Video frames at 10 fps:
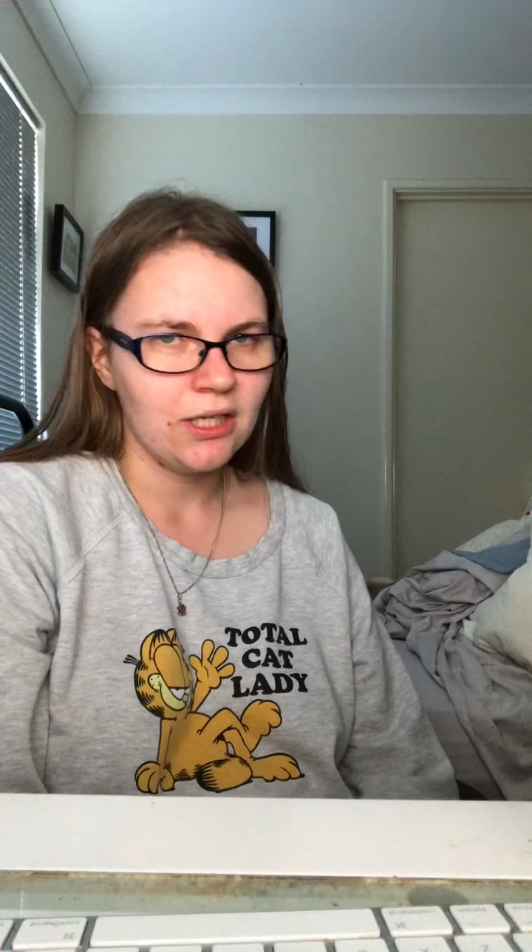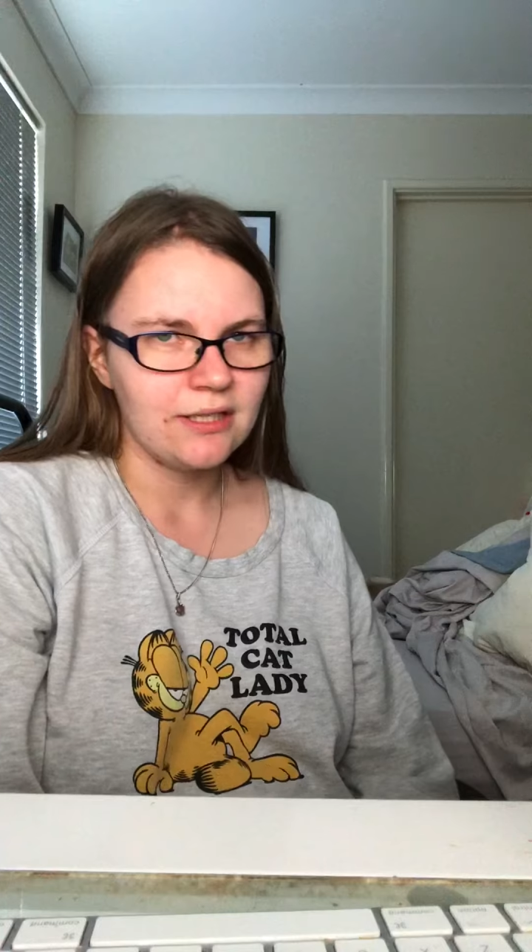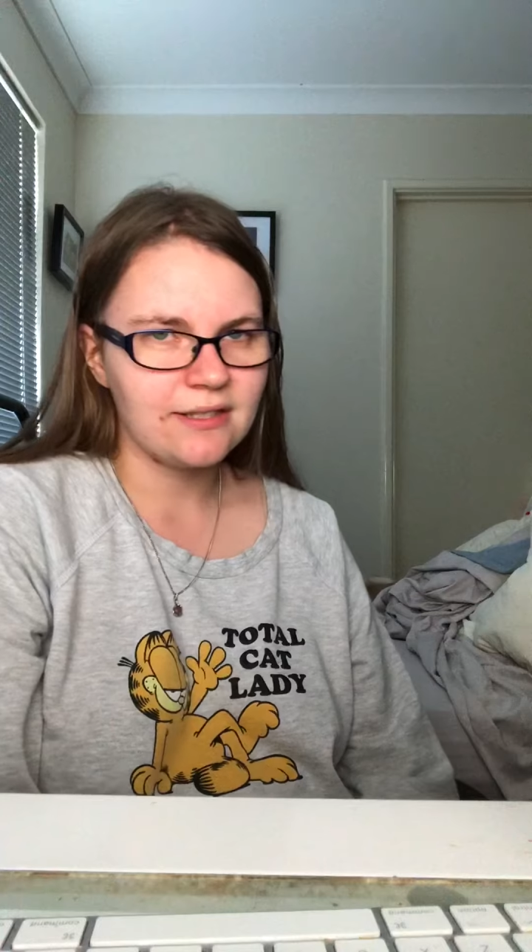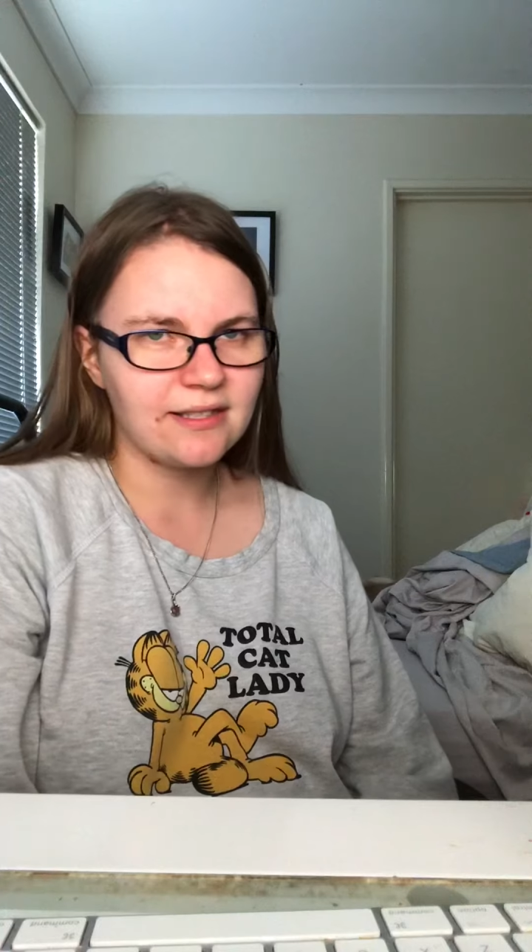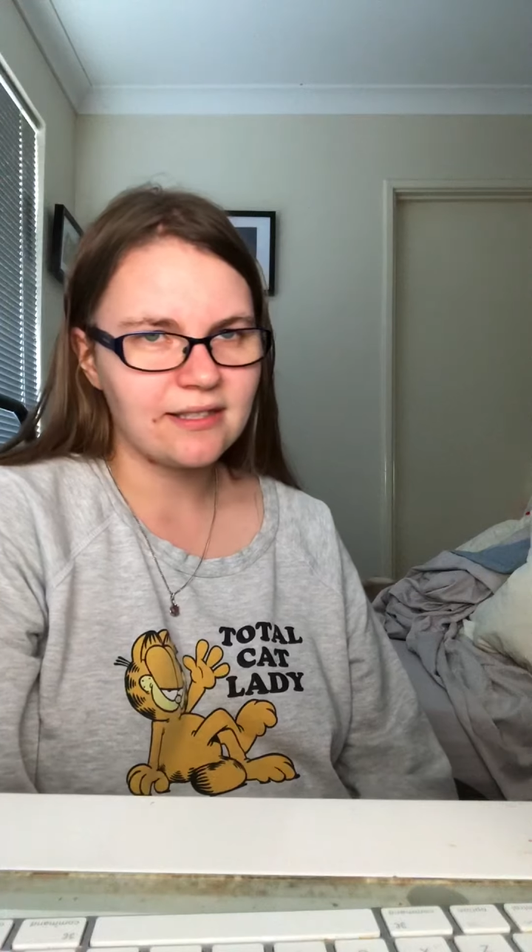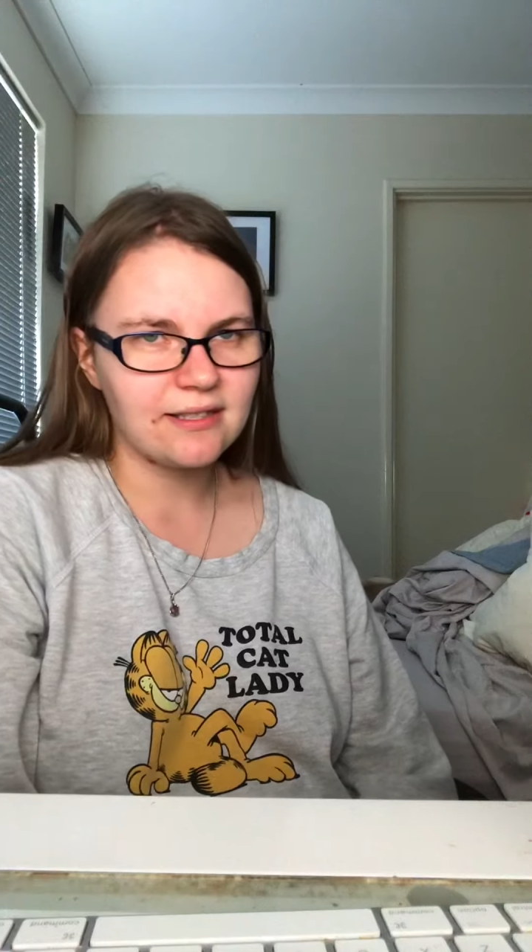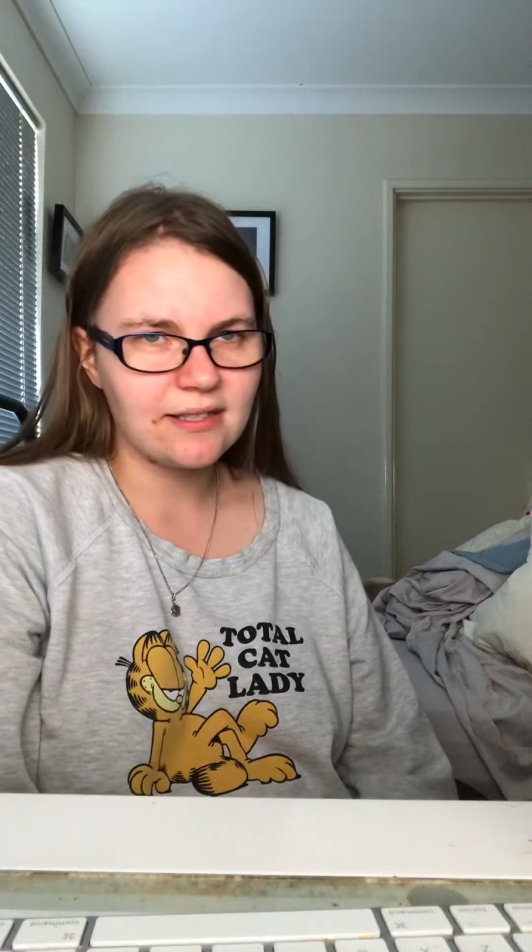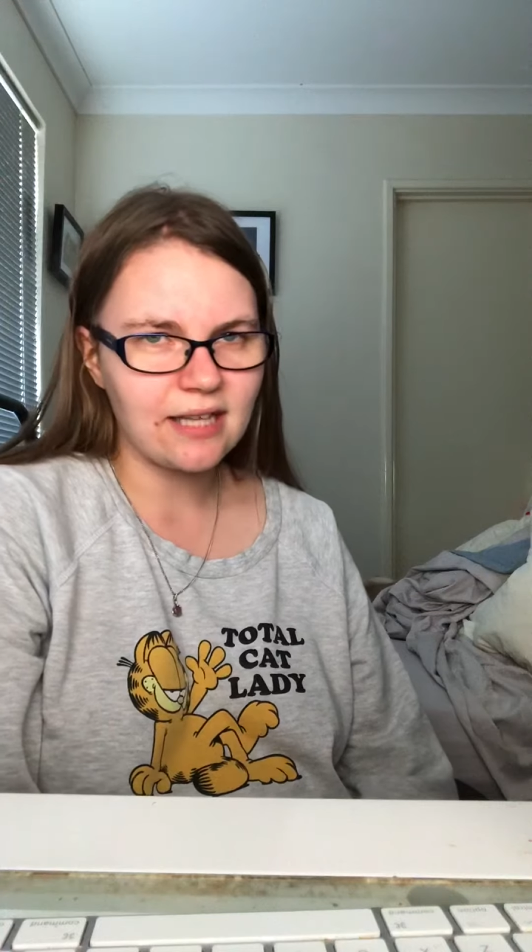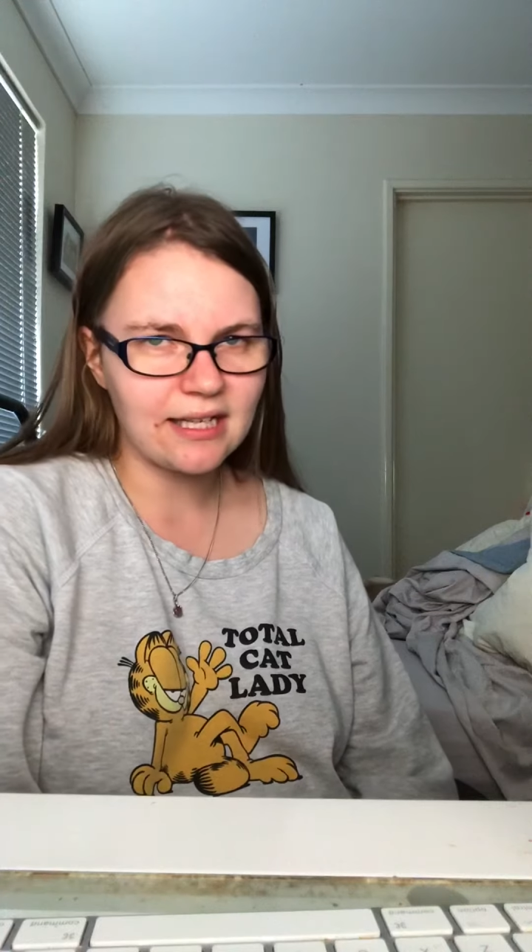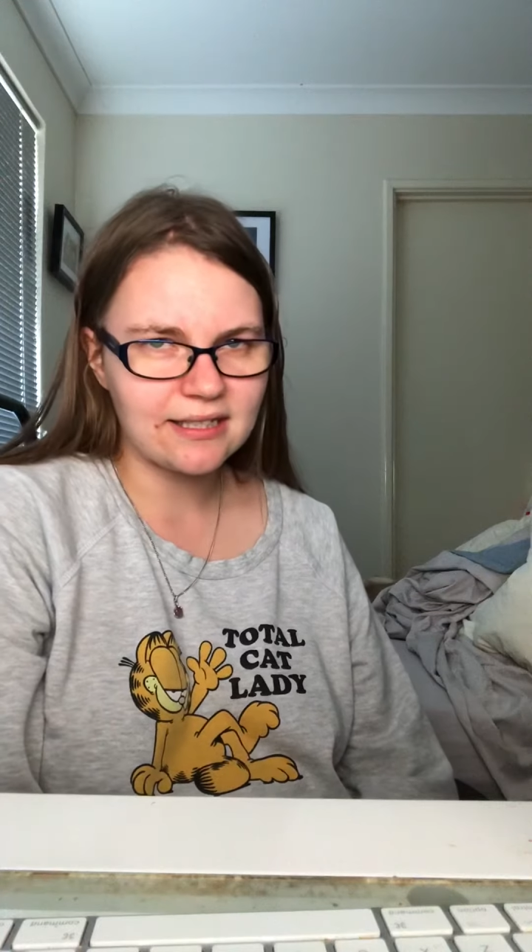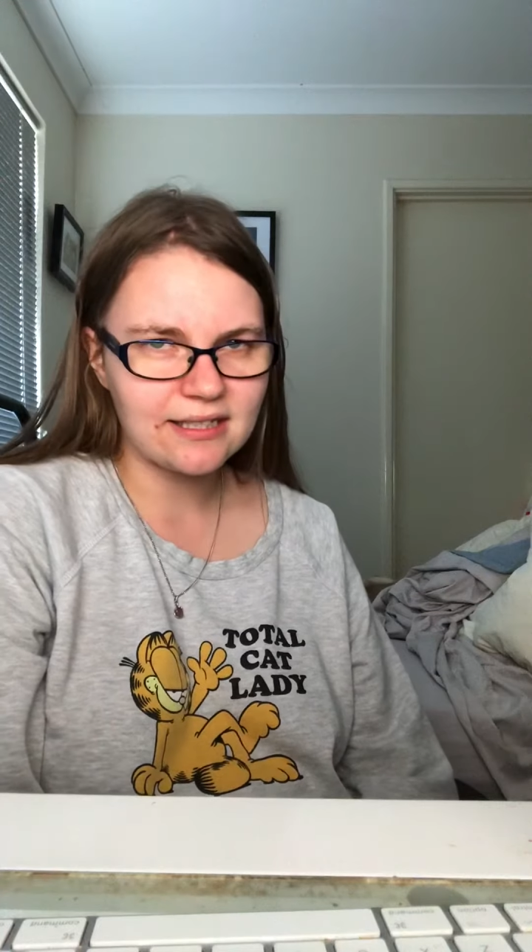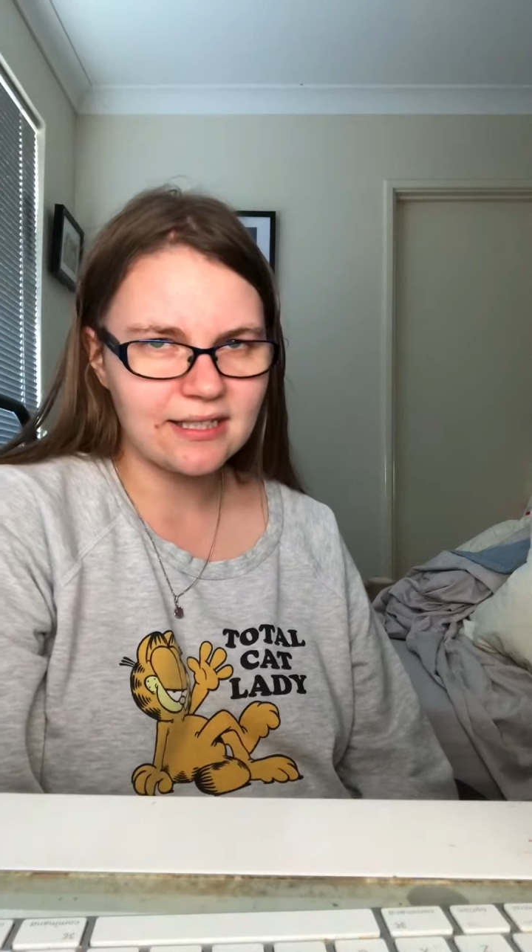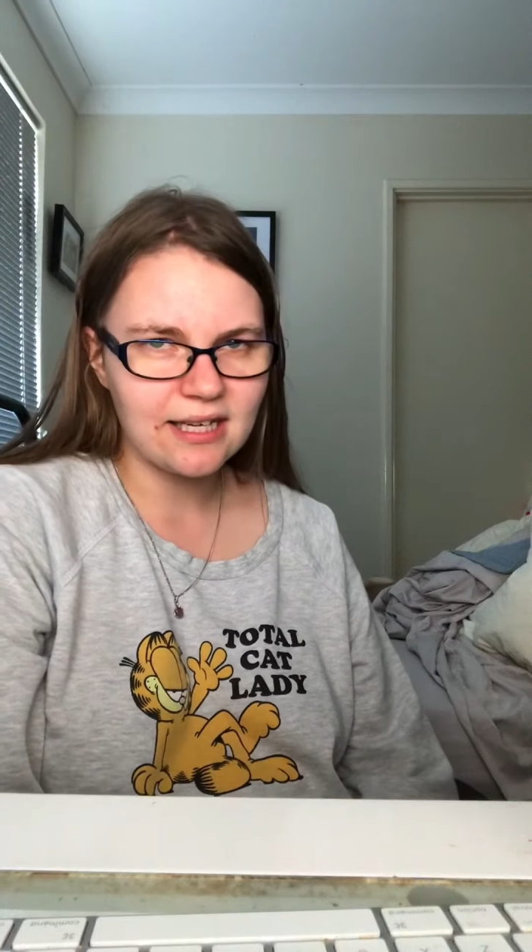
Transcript: Sunday